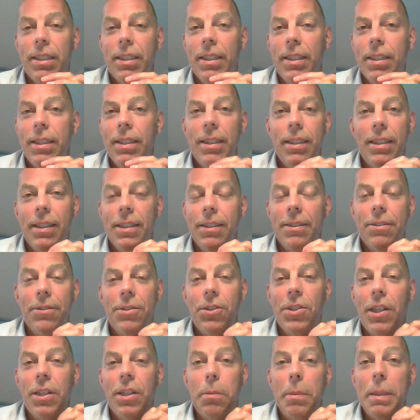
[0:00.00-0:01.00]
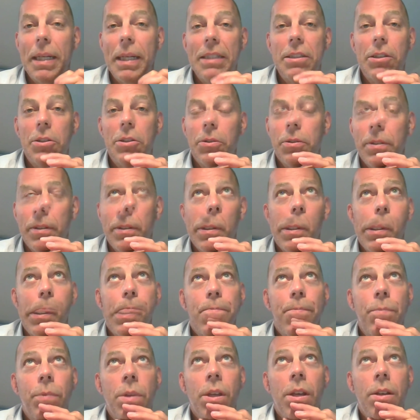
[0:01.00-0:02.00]
you know, say goodbye to.
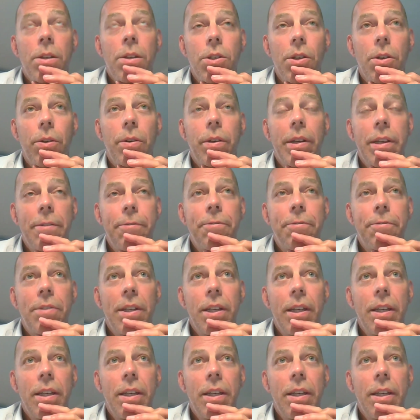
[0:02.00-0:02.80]
So if